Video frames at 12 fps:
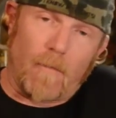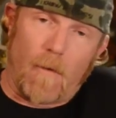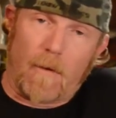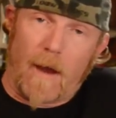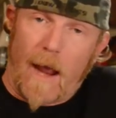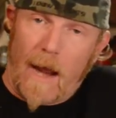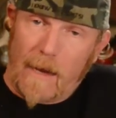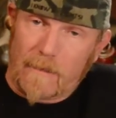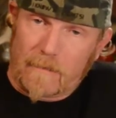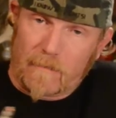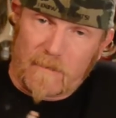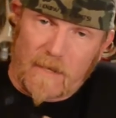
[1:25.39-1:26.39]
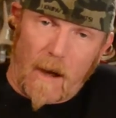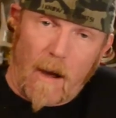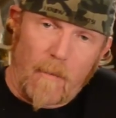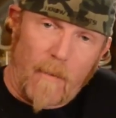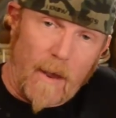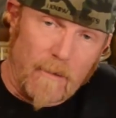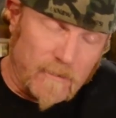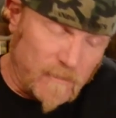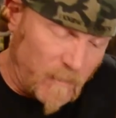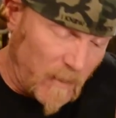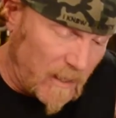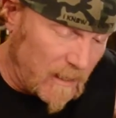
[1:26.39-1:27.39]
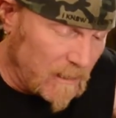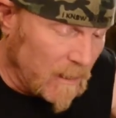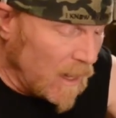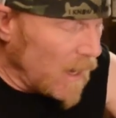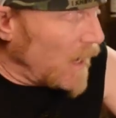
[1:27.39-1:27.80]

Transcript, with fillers: you want to add some turbo speed,